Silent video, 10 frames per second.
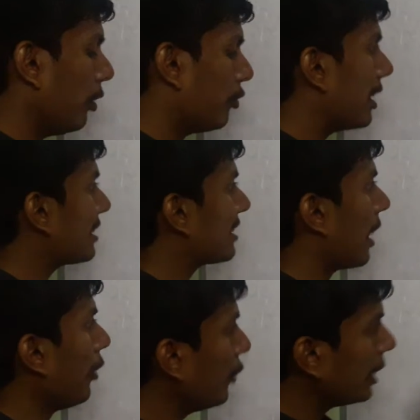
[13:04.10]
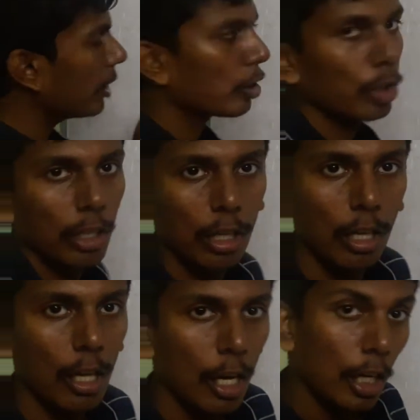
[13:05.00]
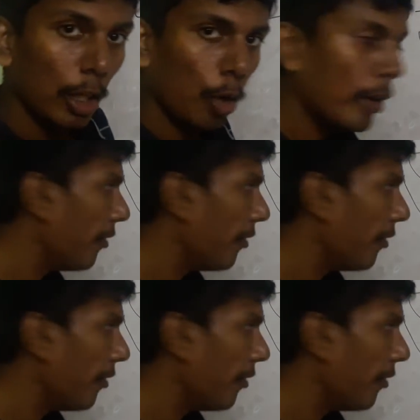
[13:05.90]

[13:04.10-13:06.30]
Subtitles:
if there is traffic in a road? Now